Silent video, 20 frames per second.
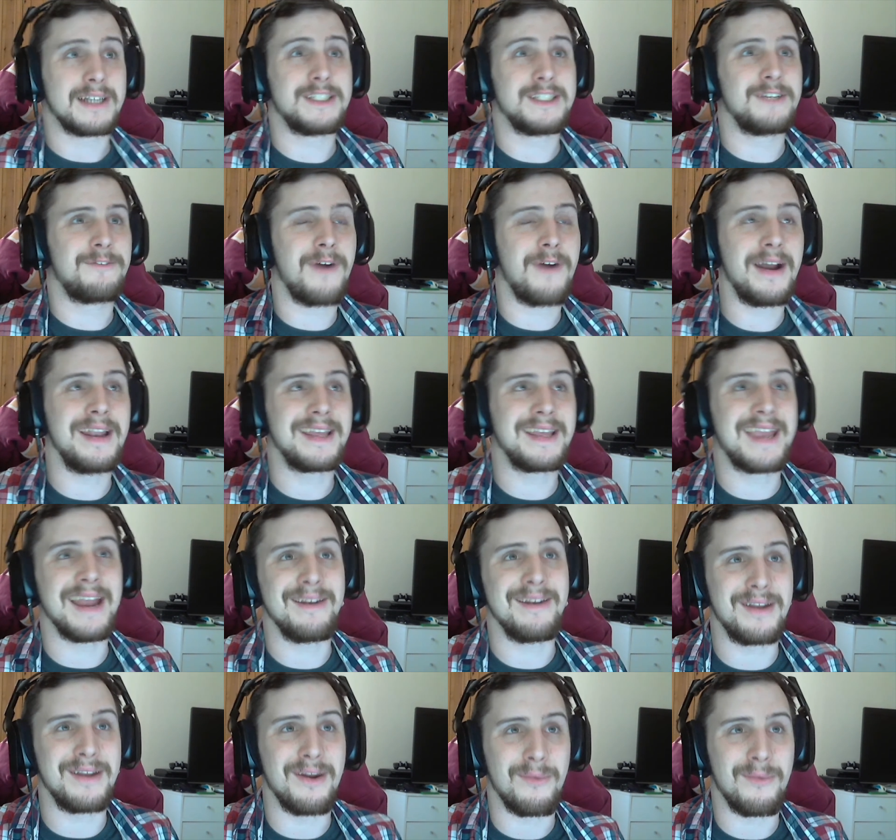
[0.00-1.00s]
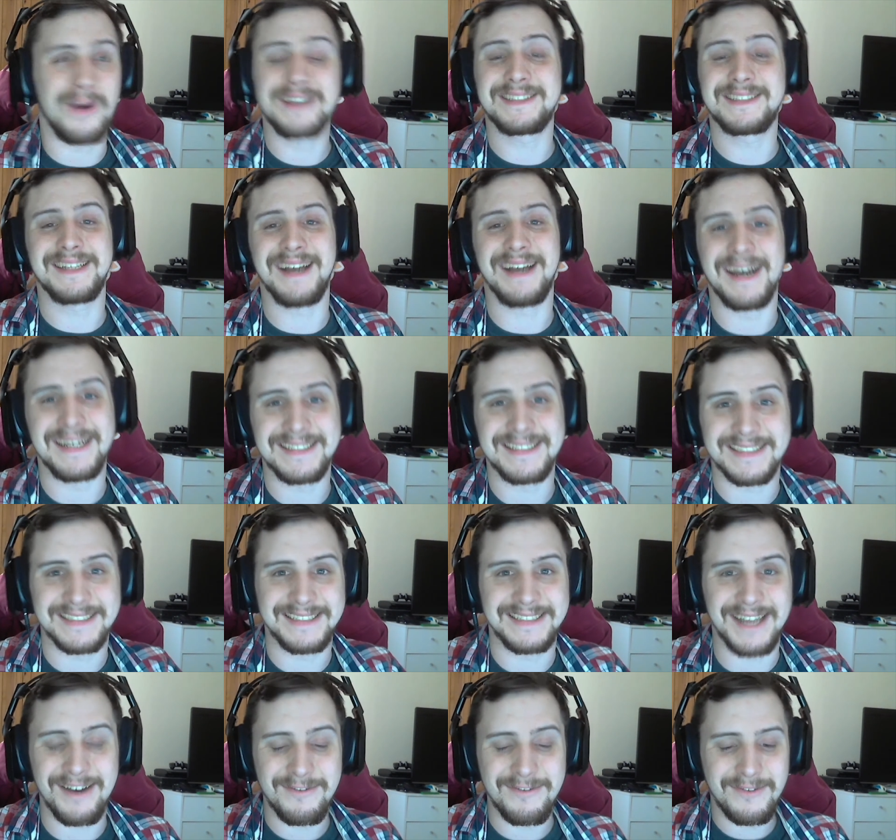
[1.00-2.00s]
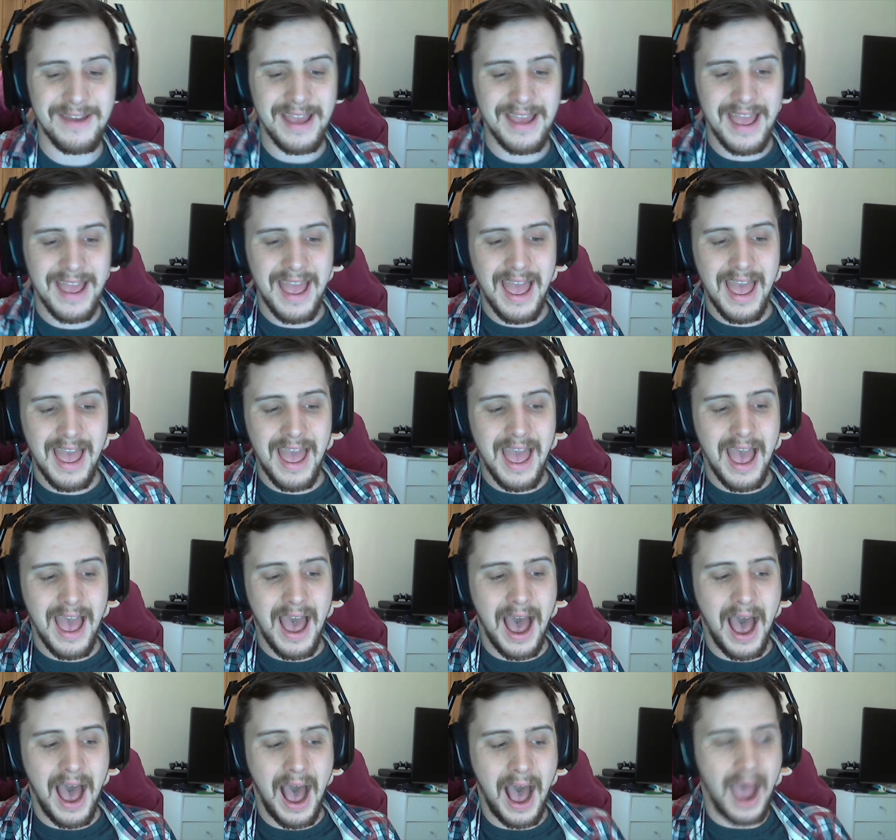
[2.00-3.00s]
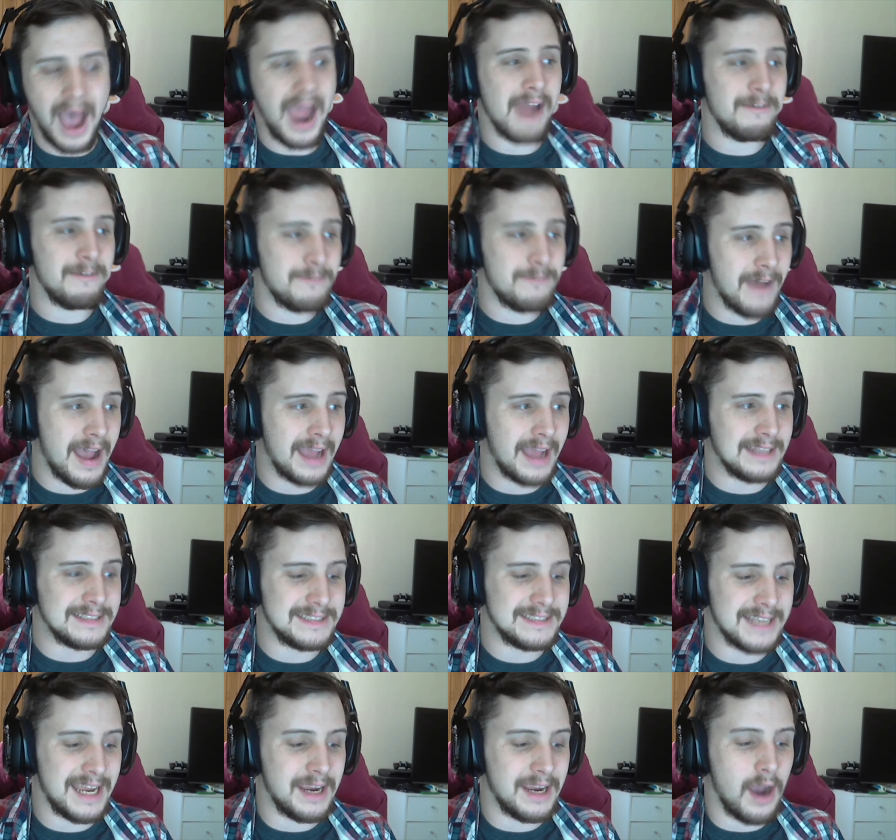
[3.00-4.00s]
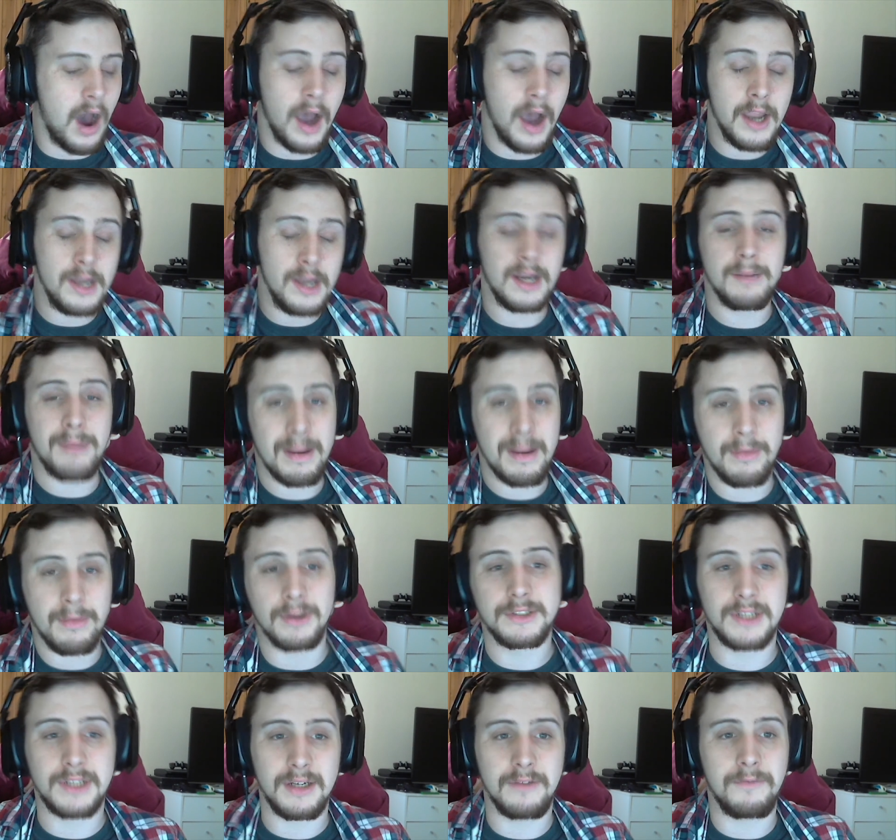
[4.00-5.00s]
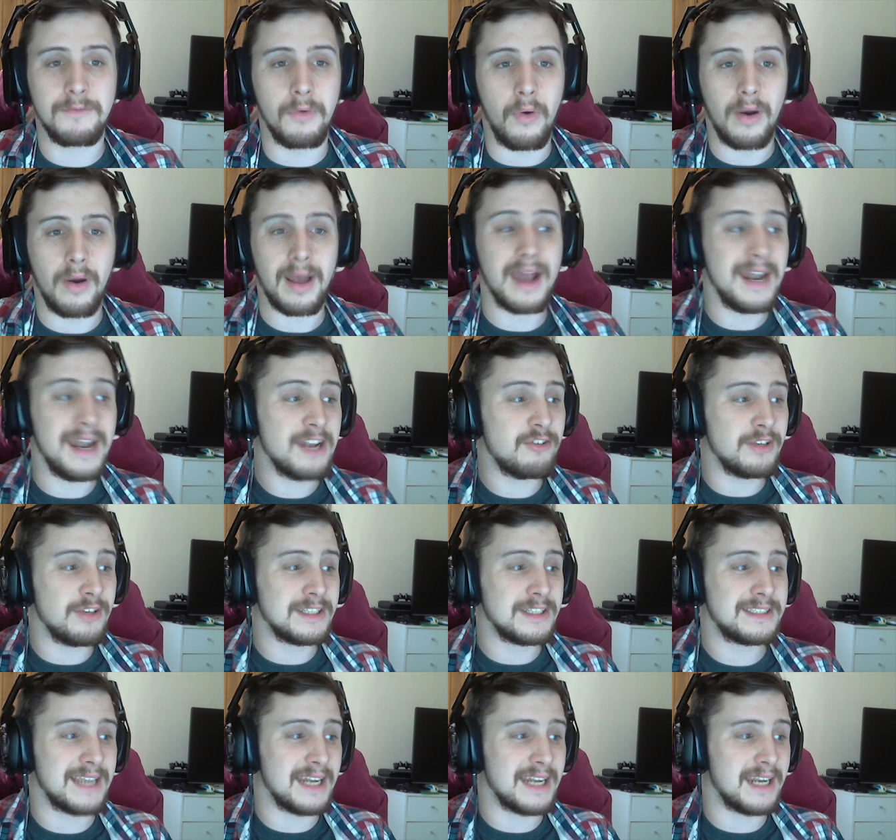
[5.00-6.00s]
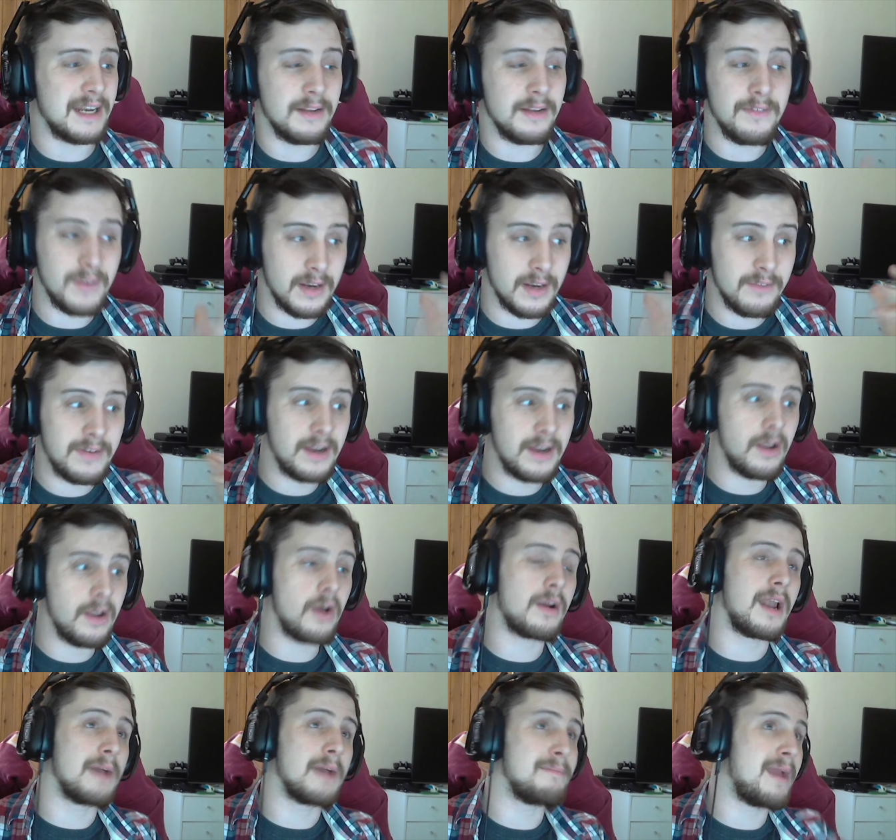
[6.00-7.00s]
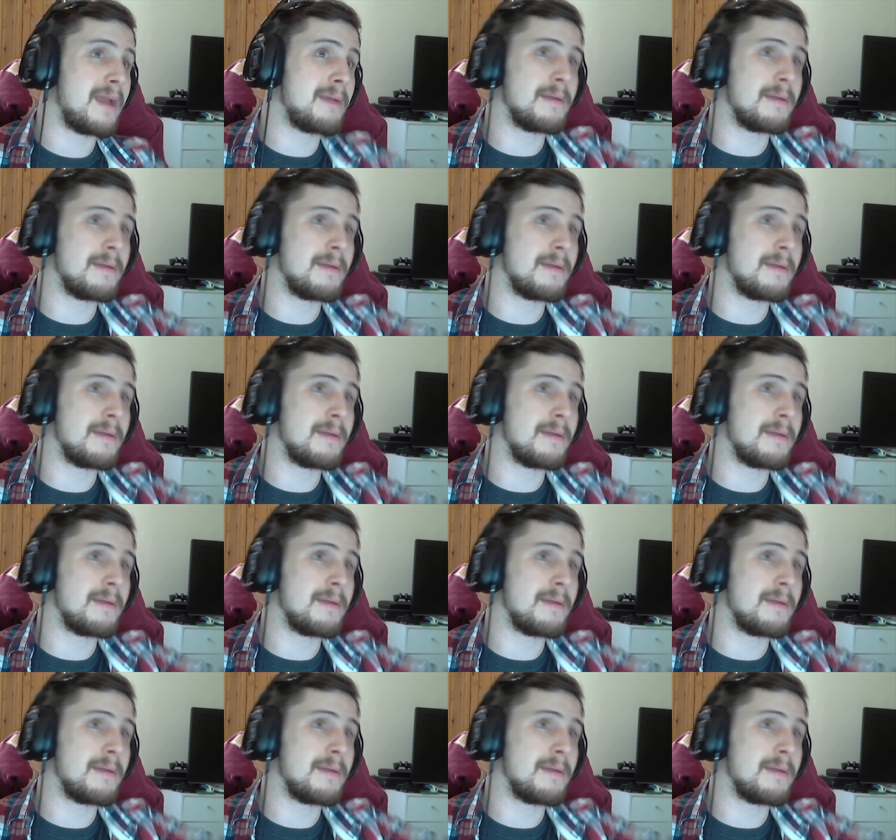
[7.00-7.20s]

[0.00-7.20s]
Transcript: finally getting, you know, westernized and stuff. I had fans saying, "Are you going to play Monster Hunter 4?" And I literally said in a, in a vlog like maybe